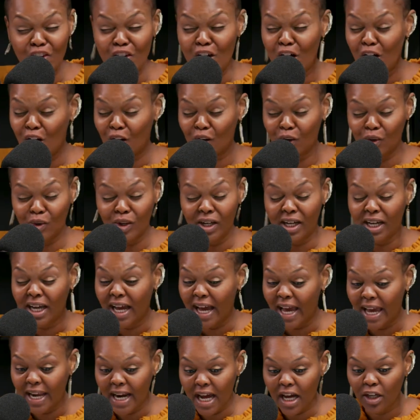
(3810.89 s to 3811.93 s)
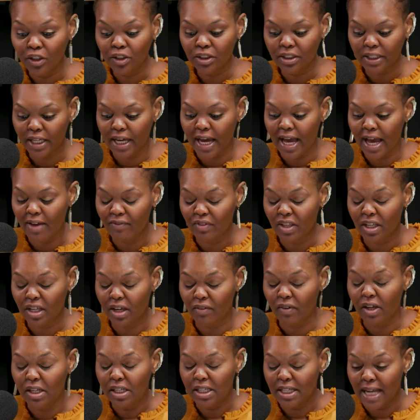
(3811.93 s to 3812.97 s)
No. And I'll say I have to give
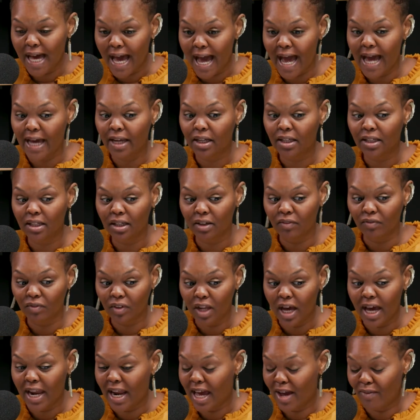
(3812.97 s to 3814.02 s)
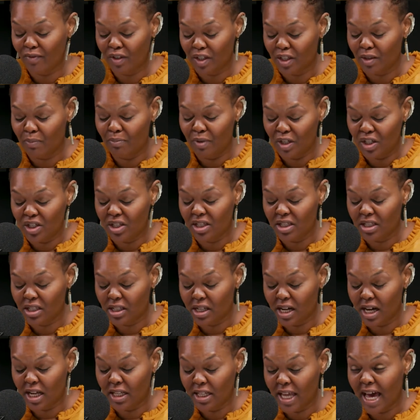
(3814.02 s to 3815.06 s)
a lot of, why I haven't mentioned this a
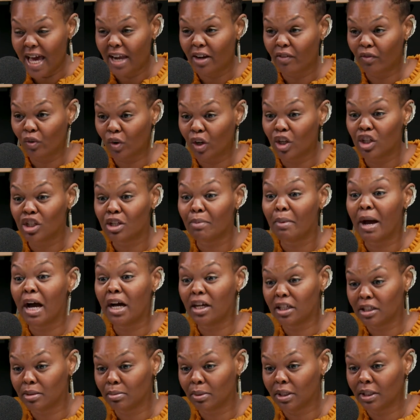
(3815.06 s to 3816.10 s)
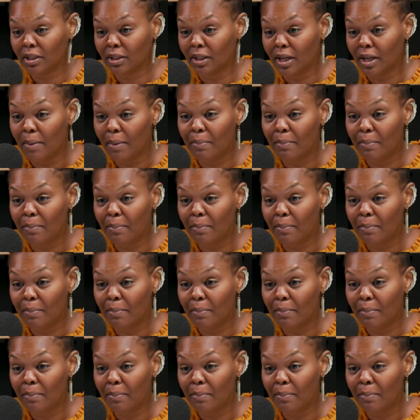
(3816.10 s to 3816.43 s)
lot of credit to my husband.